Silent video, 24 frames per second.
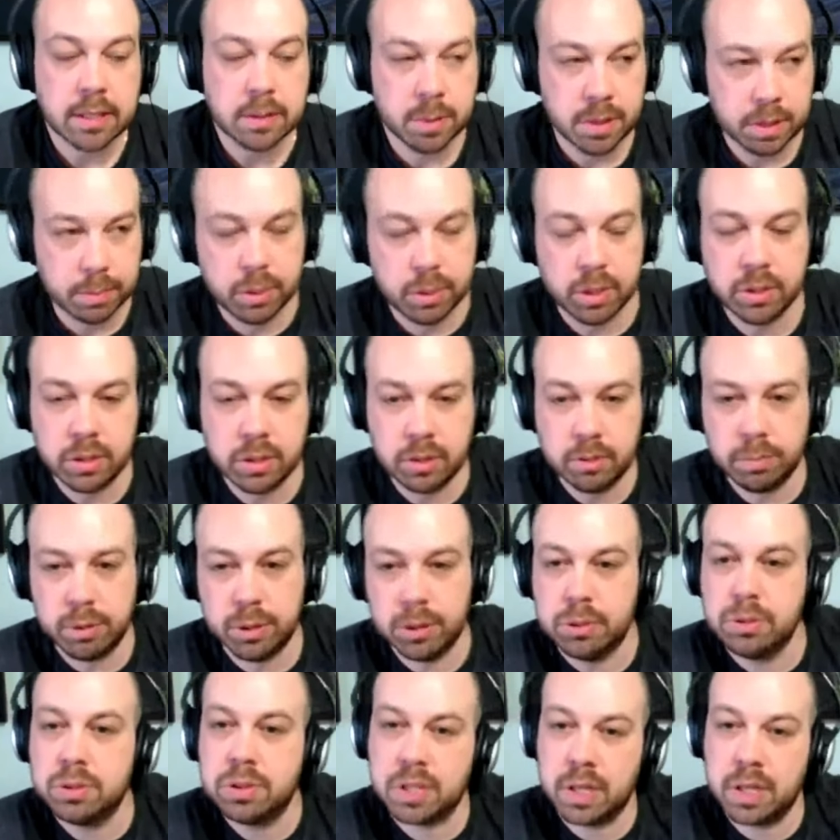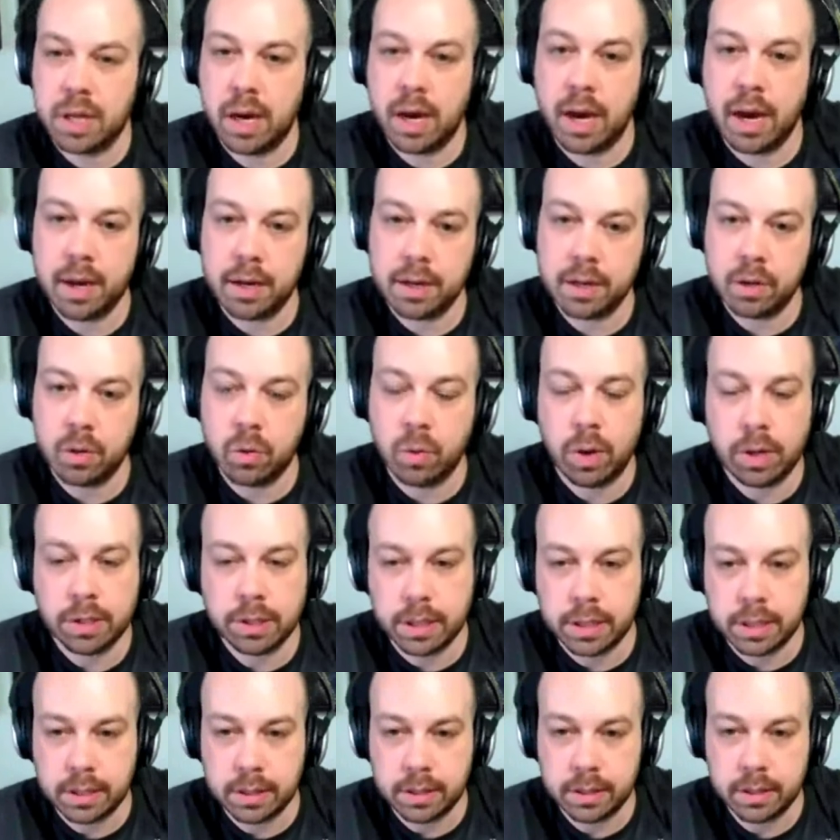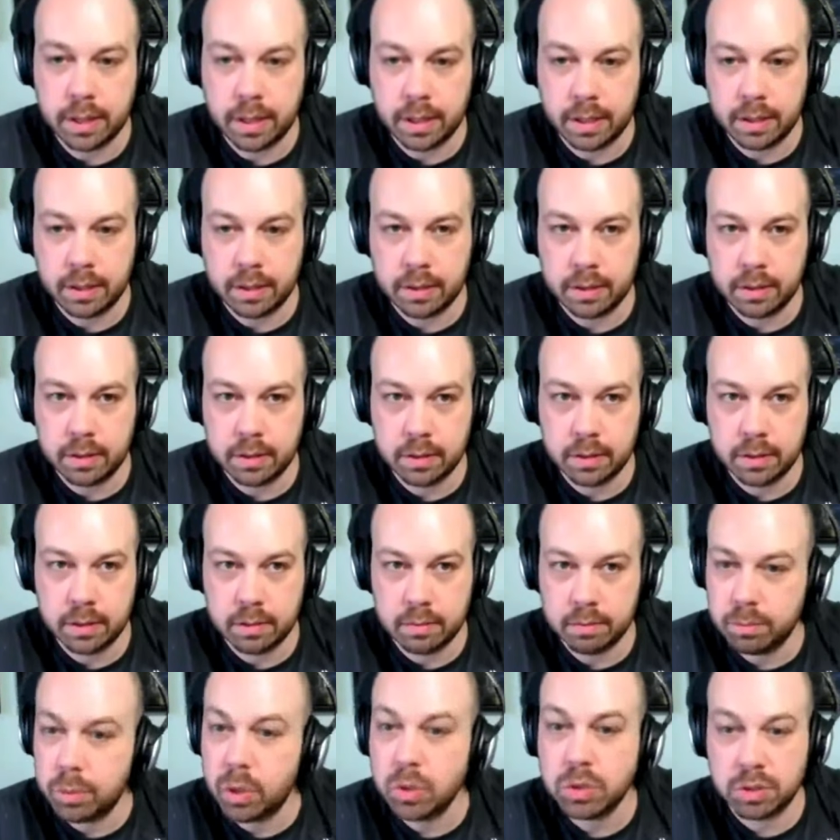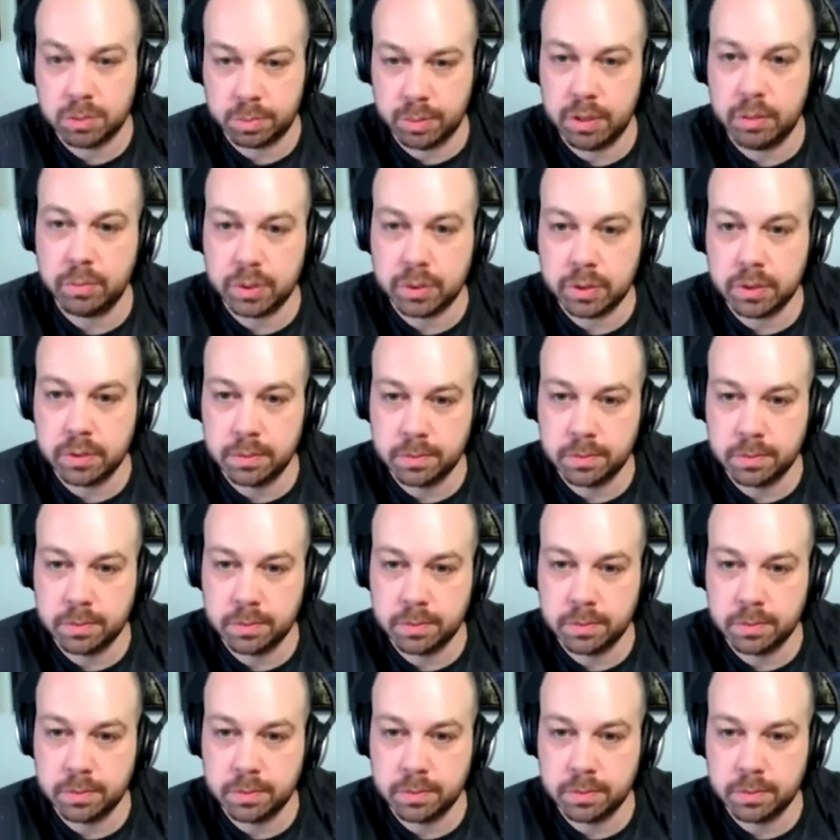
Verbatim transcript: allows me to pr- produce at a higher quality than yeah. most